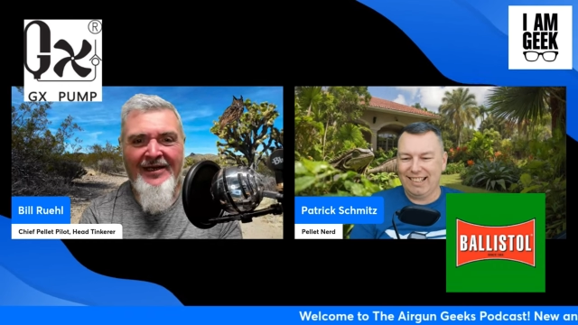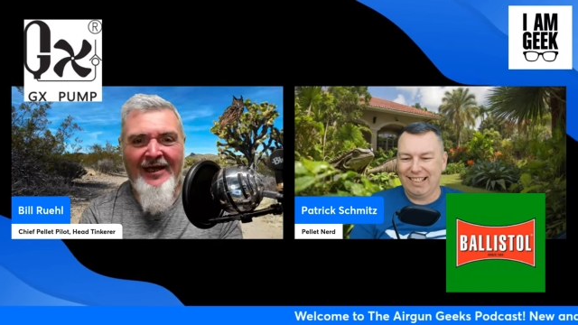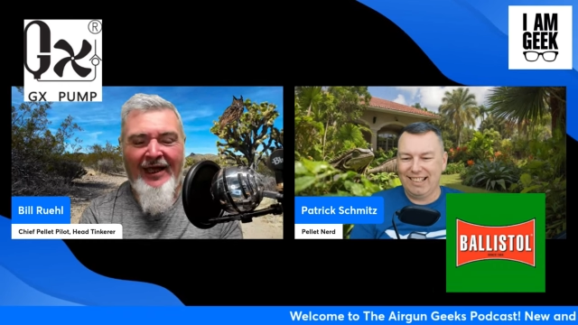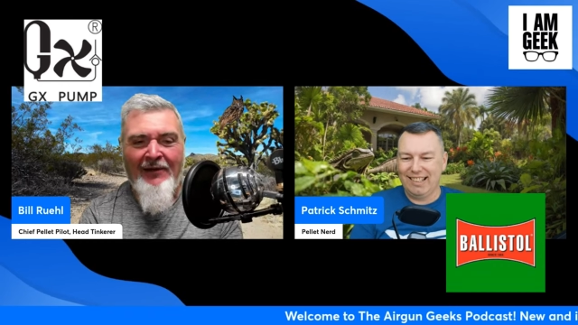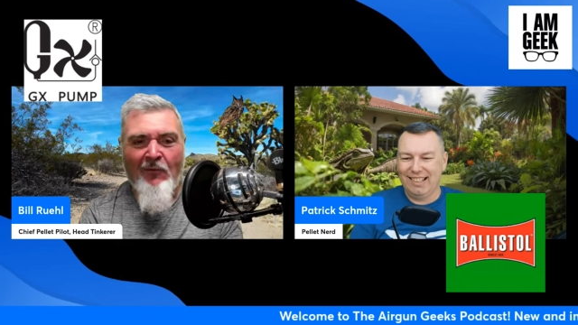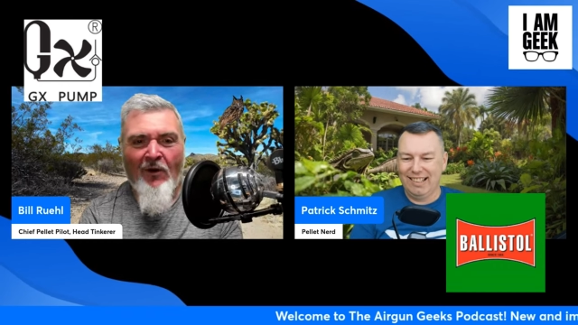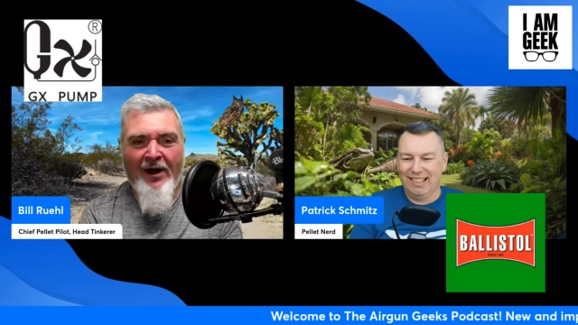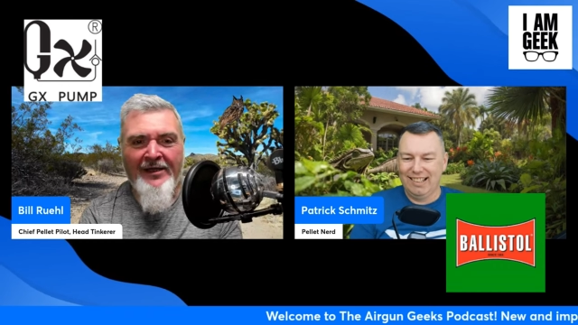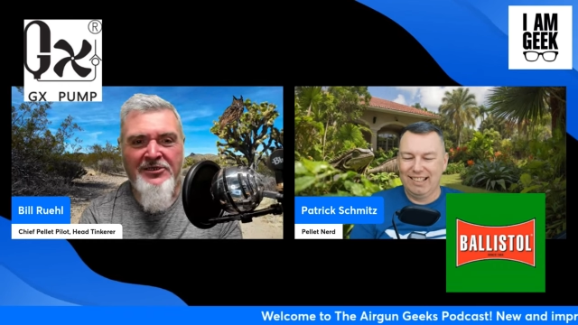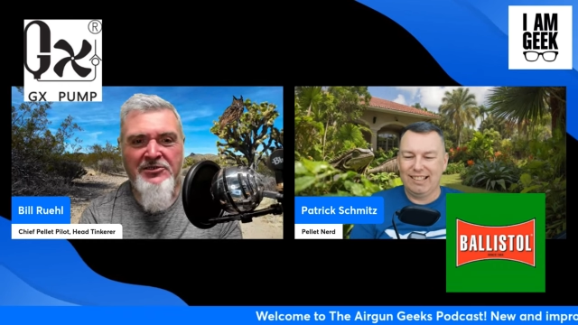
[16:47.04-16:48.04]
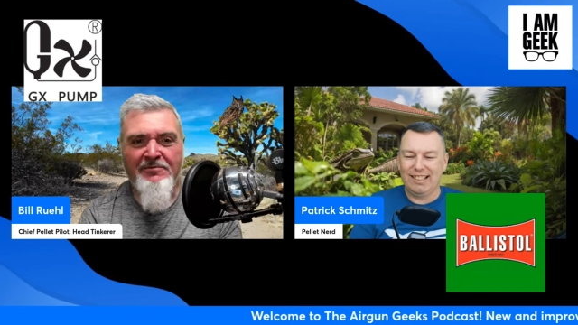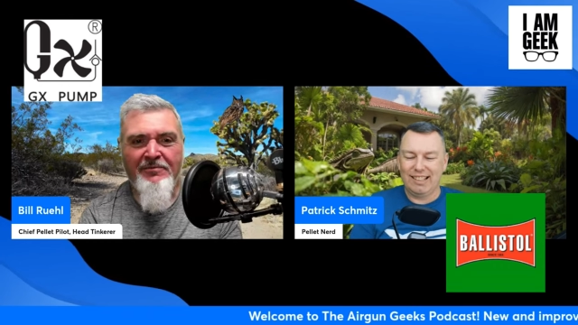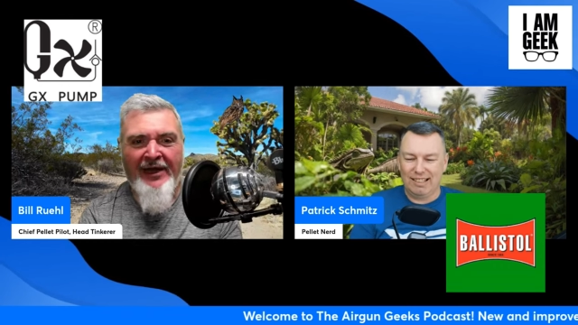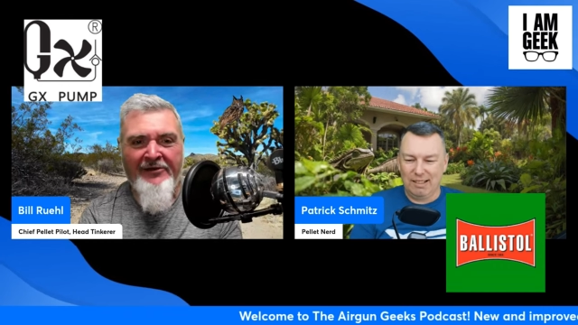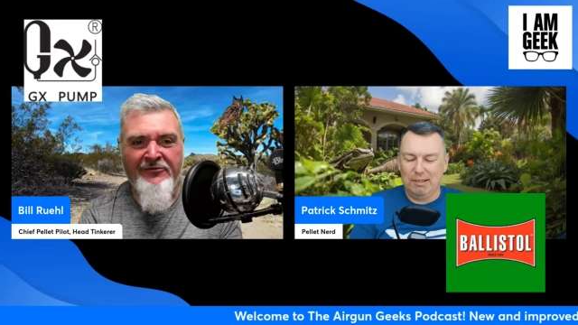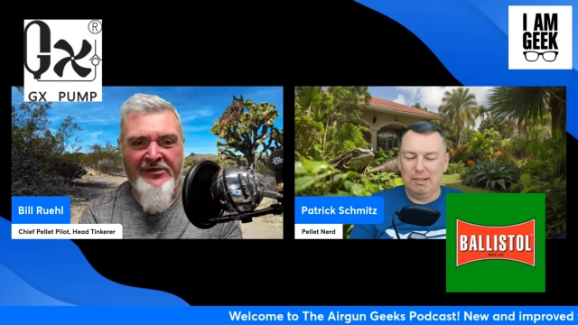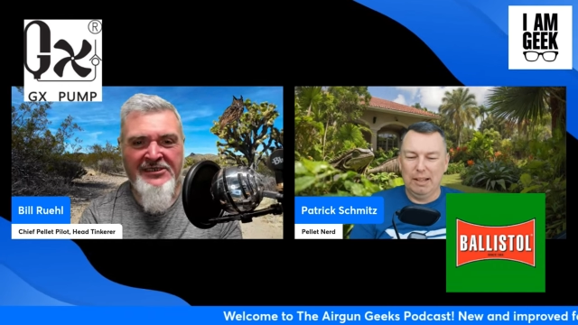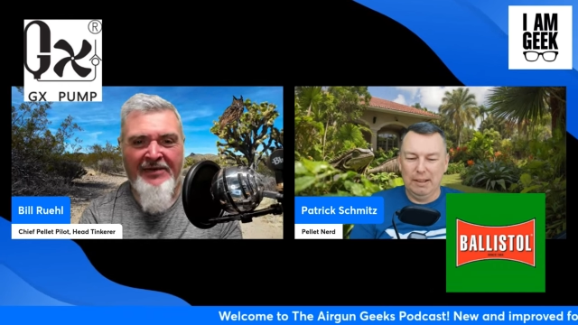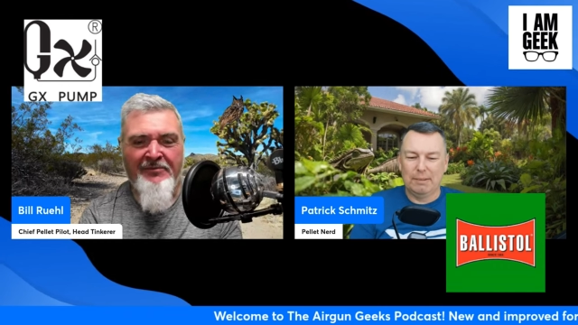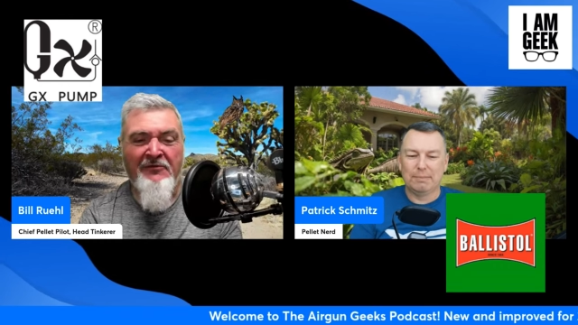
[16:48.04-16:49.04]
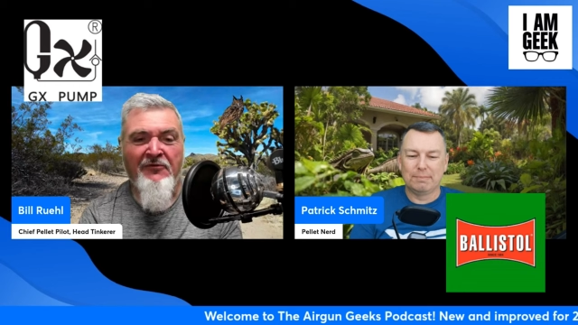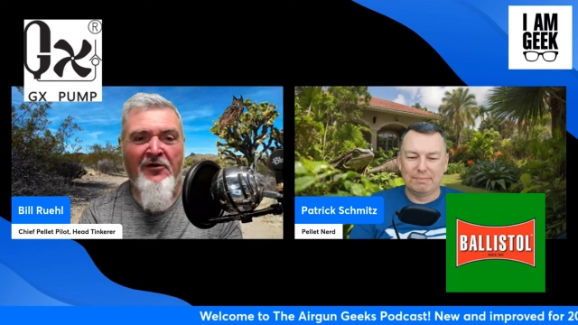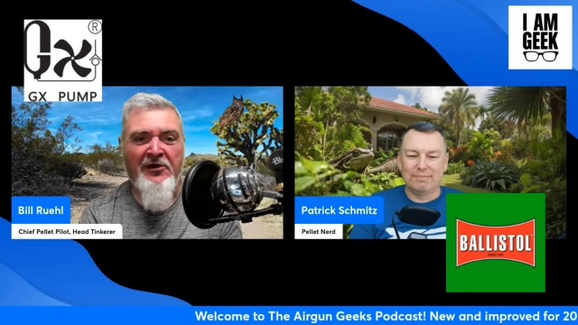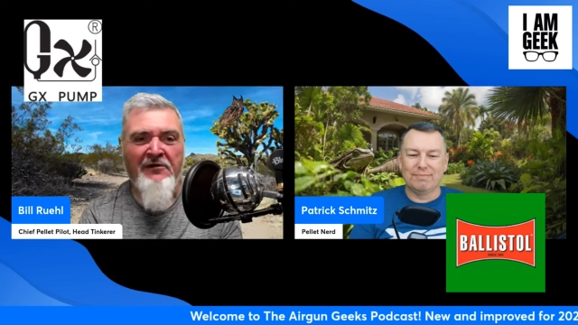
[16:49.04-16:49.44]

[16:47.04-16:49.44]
Speaker 1: and watch Patrick yeah. Mm-hmm. step in front mm-hmm.